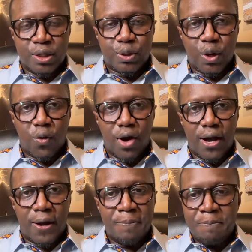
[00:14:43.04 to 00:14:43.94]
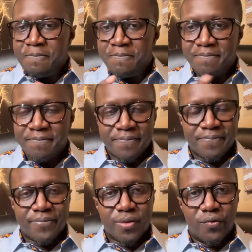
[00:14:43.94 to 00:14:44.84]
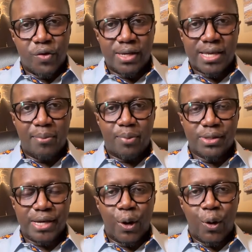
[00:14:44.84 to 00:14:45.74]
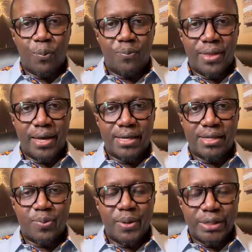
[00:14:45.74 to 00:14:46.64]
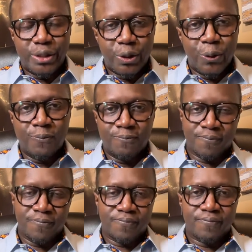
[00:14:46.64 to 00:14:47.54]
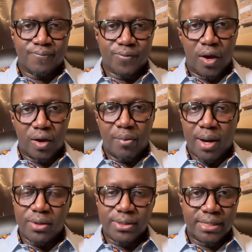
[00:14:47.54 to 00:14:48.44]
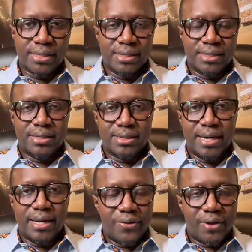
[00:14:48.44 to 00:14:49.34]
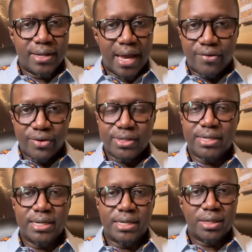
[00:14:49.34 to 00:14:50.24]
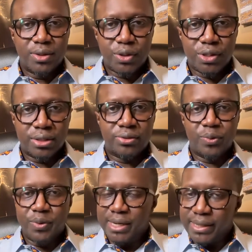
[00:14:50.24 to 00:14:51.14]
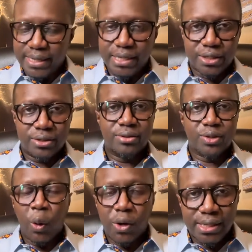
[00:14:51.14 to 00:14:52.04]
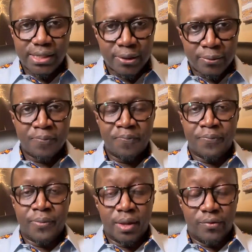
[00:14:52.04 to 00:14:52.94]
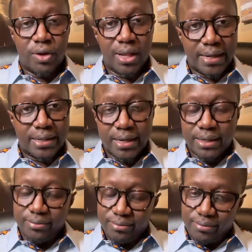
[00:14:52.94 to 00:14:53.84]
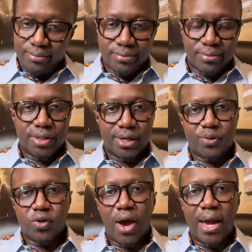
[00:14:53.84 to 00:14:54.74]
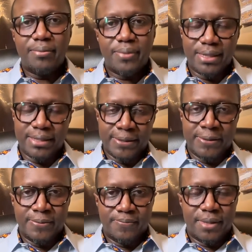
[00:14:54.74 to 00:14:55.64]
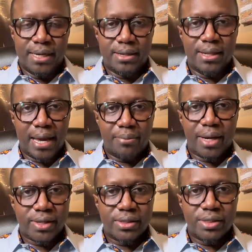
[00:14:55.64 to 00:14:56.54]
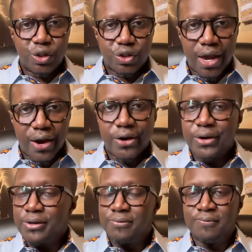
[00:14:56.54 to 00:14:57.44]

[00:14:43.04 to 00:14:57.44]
So a few examples, I hope they speak to you. Talk about anything diversity, inclusion, representation, tokenism. If you liked it, subscribe, hit the like button, share,